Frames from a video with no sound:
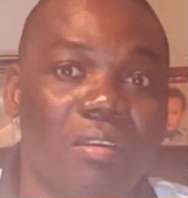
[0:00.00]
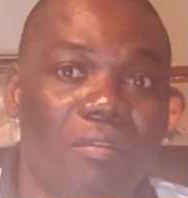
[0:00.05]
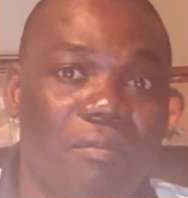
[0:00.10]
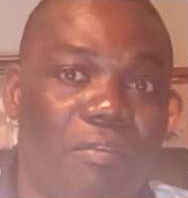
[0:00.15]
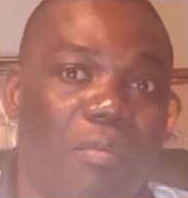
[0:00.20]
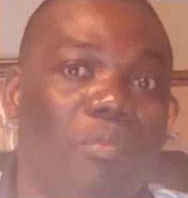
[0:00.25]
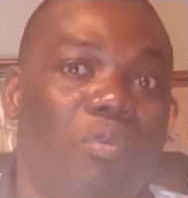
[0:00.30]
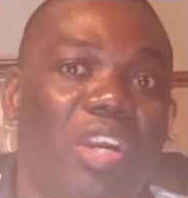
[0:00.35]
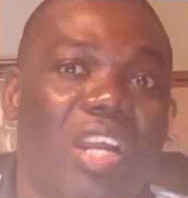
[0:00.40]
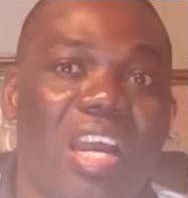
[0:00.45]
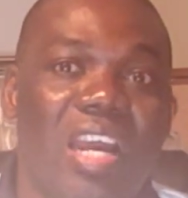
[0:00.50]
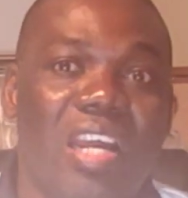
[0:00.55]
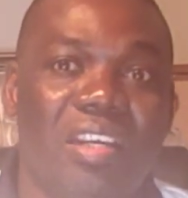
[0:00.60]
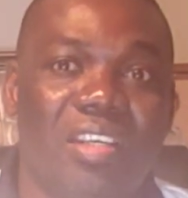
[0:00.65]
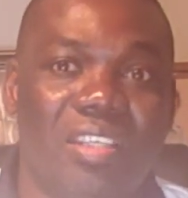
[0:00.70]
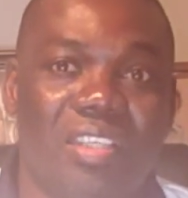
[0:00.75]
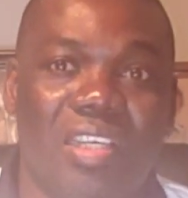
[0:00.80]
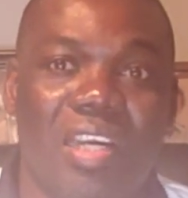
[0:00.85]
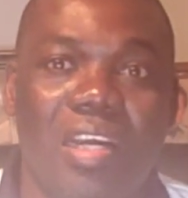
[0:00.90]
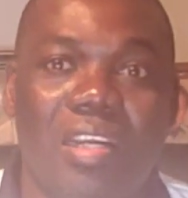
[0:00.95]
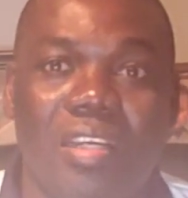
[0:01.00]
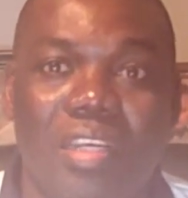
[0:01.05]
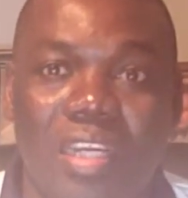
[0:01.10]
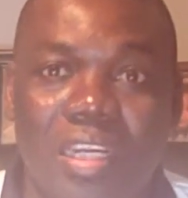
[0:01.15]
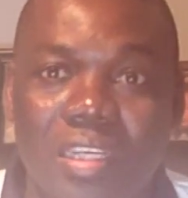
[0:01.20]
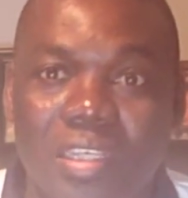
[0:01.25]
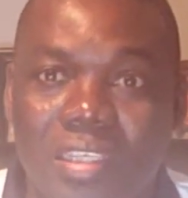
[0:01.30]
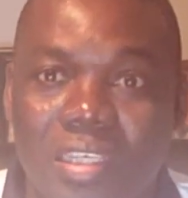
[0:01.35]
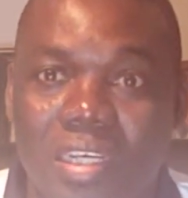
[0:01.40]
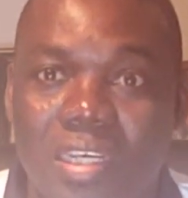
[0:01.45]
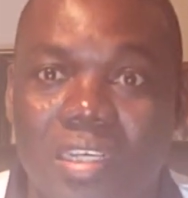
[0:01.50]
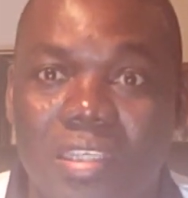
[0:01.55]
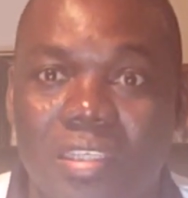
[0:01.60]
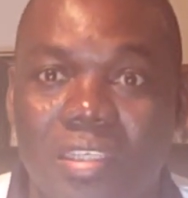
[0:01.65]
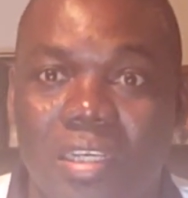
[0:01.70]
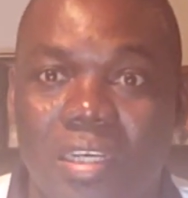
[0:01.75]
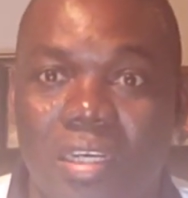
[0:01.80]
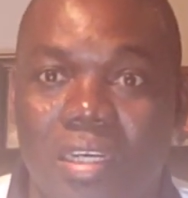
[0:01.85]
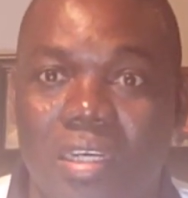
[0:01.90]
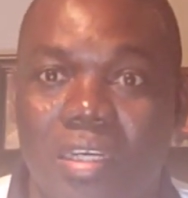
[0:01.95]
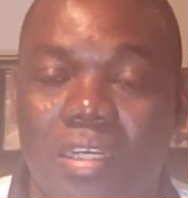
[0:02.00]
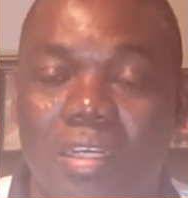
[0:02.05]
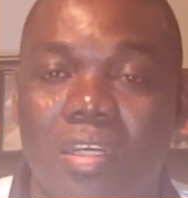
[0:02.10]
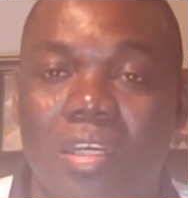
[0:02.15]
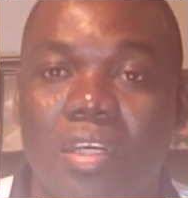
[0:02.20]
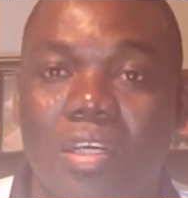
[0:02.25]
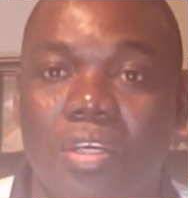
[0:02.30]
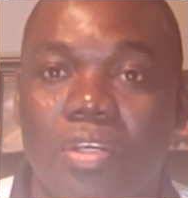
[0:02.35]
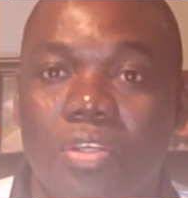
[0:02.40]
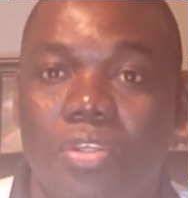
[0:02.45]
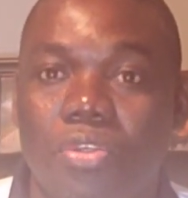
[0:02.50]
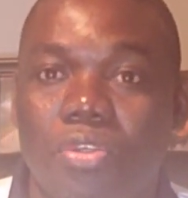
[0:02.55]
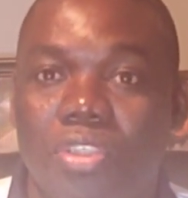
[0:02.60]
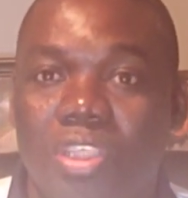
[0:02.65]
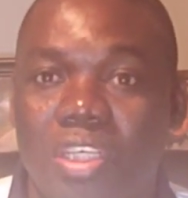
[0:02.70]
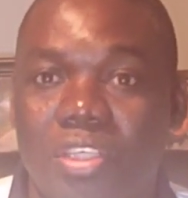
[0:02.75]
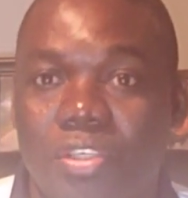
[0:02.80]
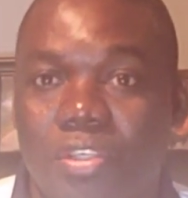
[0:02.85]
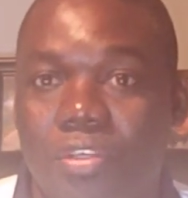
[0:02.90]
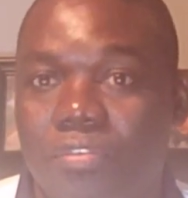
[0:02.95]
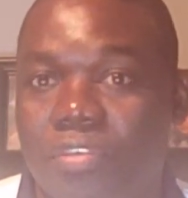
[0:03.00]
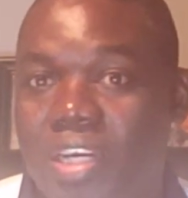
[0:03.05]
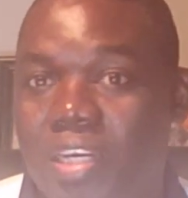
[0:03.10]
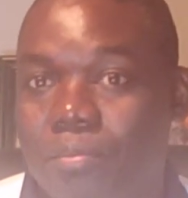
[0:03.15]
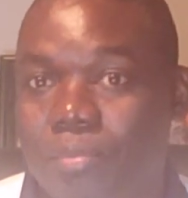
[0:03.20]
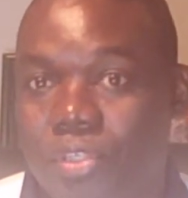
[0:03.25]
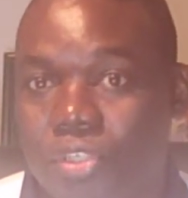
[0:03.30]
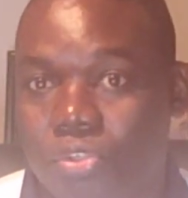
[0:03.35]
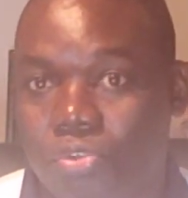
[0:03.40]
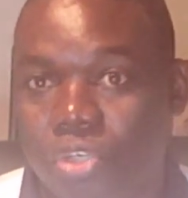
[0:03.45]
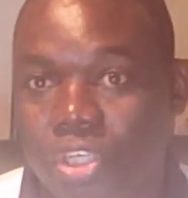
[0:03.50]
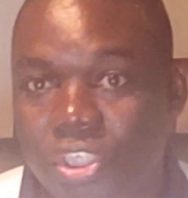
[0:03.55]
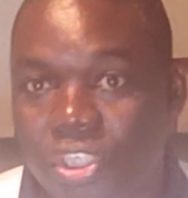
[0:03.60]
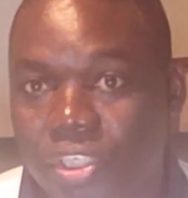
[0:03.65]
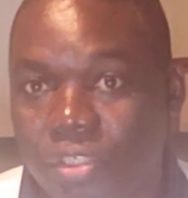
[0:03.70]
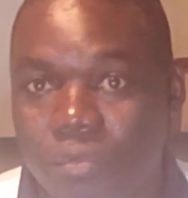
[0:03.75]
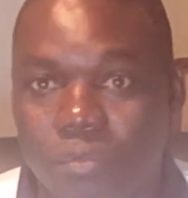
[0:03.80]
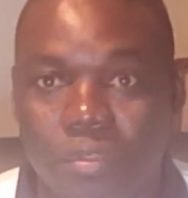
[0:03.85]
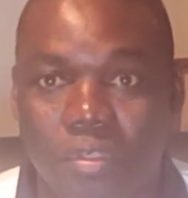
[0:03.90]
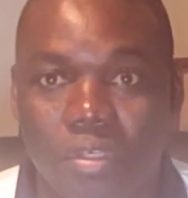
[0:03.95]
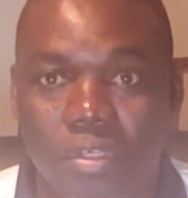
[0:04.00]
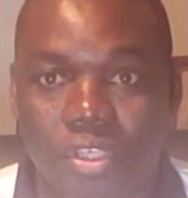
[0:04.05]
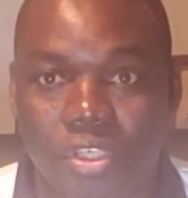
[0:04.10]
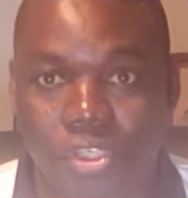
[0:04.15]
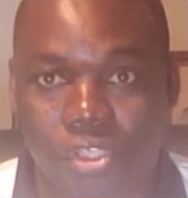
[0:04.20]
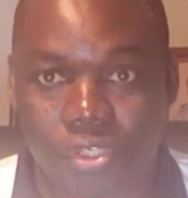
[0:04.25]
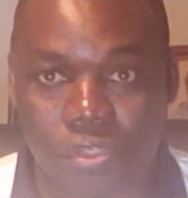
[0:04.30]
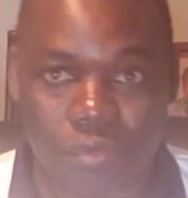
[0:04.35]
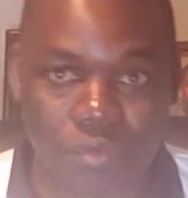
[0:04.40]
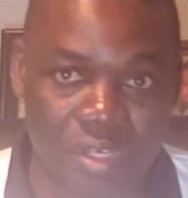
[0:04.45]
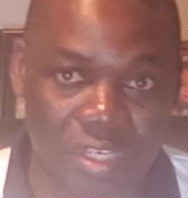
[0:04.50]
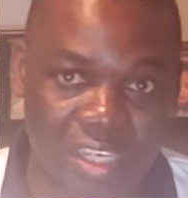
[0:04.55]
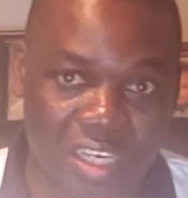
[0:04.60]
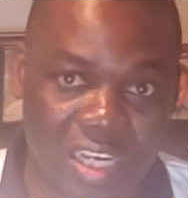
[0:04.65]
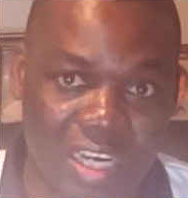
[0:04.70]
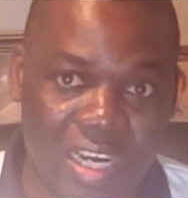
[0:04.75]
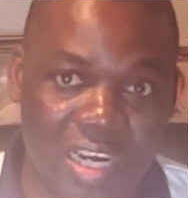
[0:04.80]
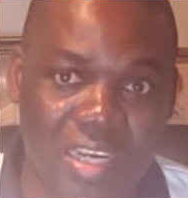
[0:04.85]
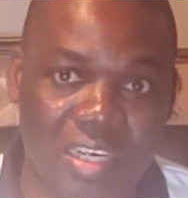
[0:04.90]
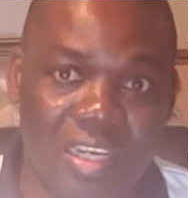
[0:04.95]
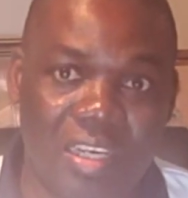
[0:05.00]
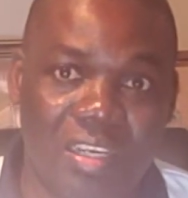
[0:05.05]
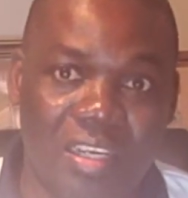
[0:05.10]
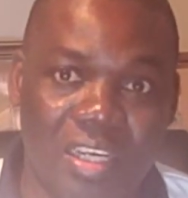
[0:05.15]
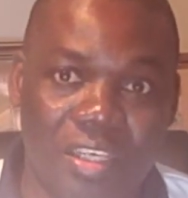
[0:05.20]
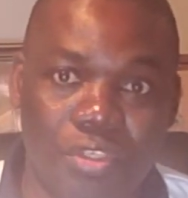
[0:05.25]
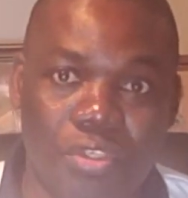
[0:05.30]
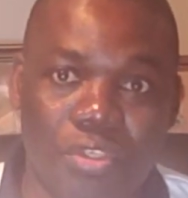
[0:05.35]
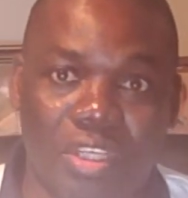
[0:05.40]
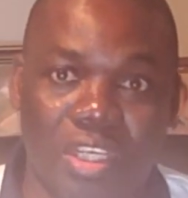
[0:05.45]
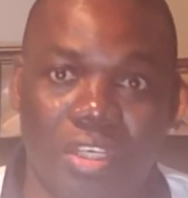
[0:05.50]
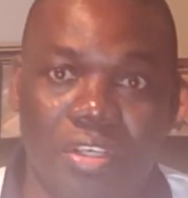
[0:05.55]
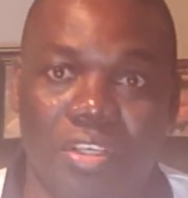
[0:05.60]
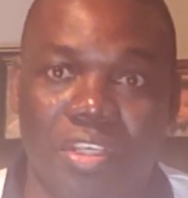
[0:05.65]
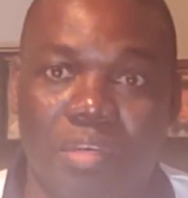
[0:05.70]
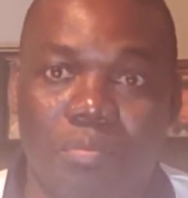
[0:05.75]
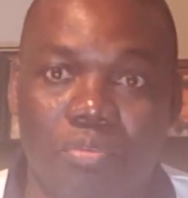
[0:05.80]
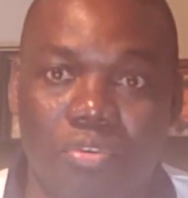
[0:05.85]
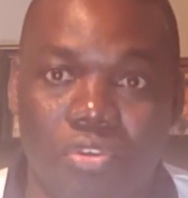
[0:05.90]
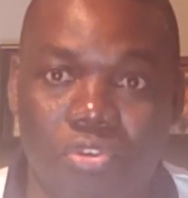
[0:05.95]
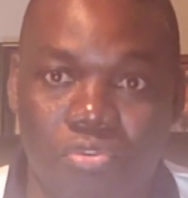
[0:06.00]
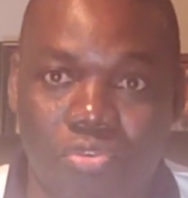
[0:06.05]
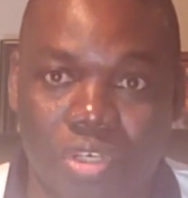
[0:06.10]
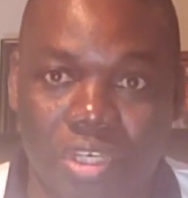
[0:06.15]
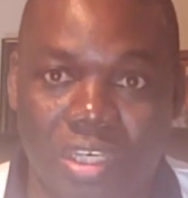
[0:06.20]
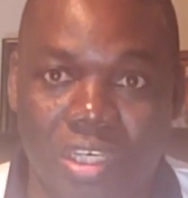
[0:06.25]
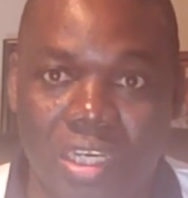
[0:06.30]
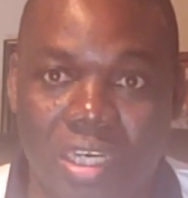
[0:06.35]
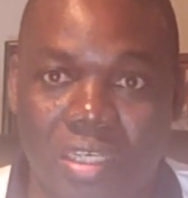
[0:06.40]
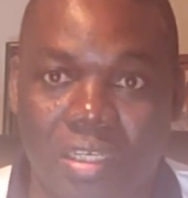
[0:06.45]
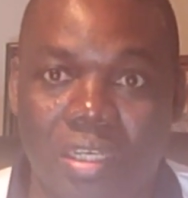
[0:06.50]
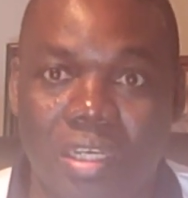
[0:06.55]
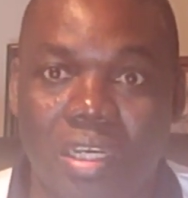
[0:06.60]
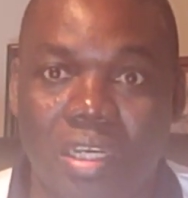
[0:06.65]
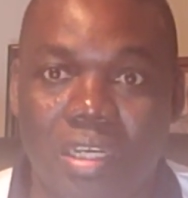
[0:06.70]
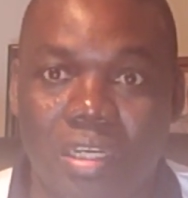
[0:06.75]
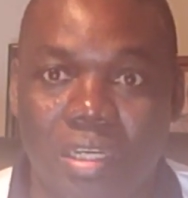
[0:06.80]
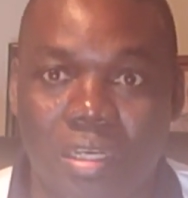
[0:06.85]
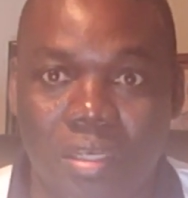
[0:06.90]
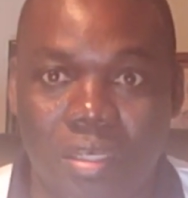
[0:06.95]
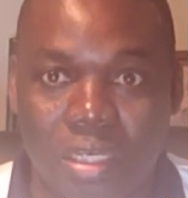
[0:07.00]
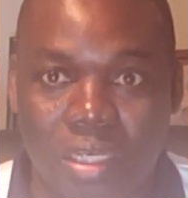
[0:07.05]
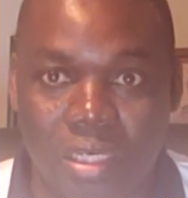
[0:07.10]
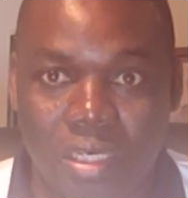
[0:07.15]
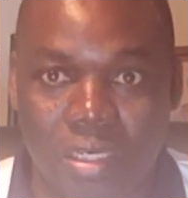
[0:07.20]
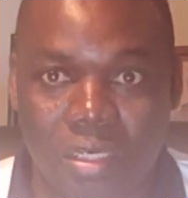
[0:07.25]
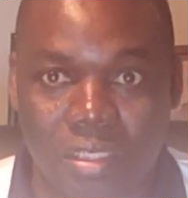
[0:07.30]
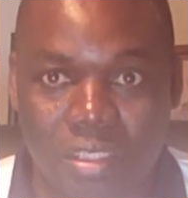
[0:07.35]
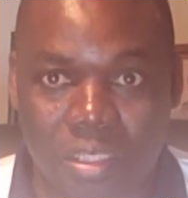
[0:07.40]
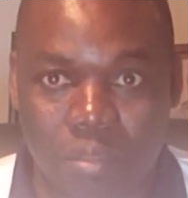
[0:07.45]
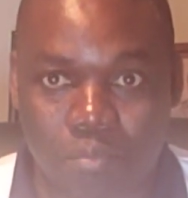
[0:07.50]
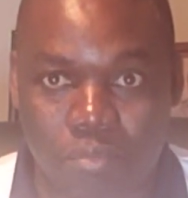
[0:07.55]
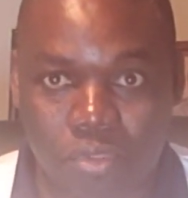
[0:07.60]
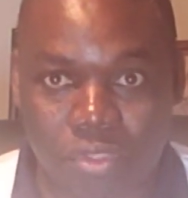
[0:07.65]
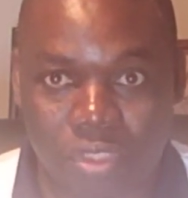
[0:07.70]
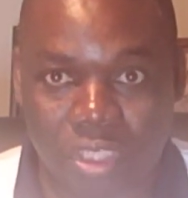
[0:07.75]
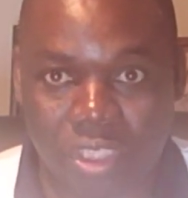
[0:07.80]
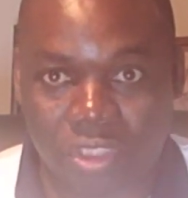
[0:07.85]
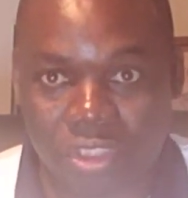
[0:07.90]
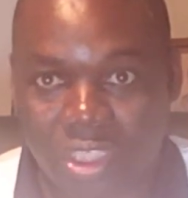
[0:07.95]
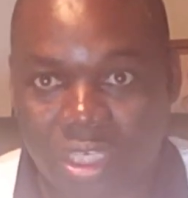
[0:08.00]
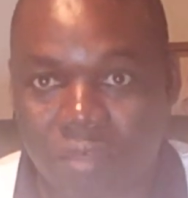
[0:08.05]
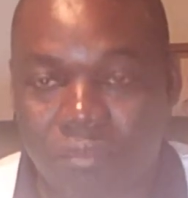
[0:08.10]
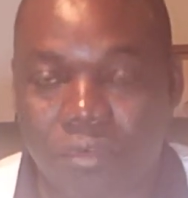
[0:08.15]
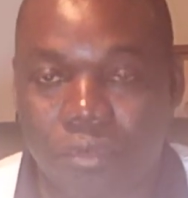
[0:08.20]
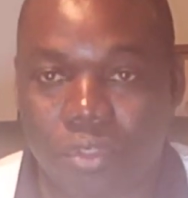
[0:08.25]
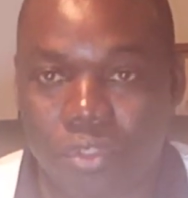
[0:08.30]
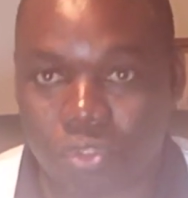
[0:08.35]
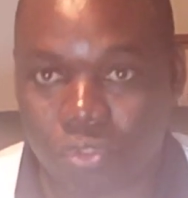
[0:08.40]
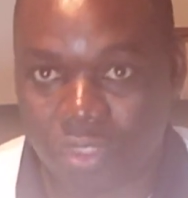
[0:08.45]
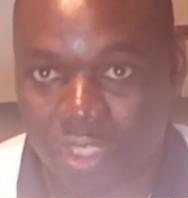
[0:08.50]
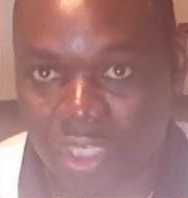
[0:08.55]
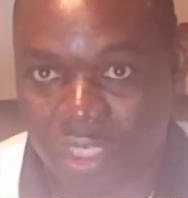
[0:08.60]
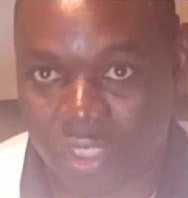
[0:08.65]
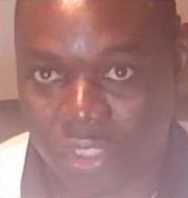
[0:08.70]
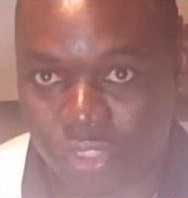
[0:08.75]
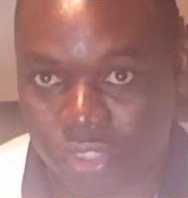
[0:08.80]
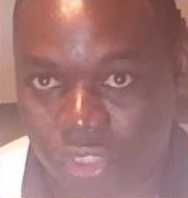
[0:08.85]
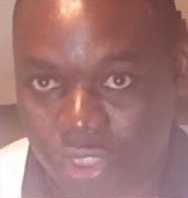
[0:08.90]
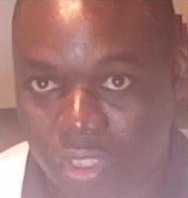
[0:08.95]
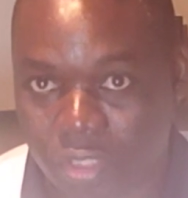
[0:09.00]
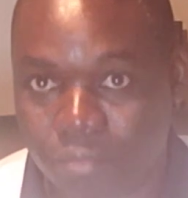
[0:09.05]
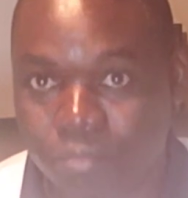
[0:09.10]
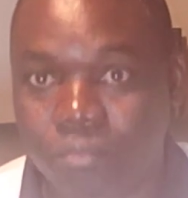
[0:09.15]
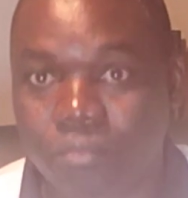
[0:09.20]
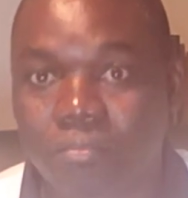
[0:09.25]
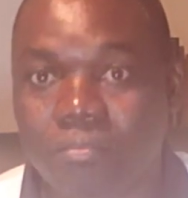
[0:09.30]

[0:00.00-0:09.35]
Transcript: From what I understand these days, the Social Security Administration will not issue you a card unless you can demonstrate that there is a potential for you to get a job.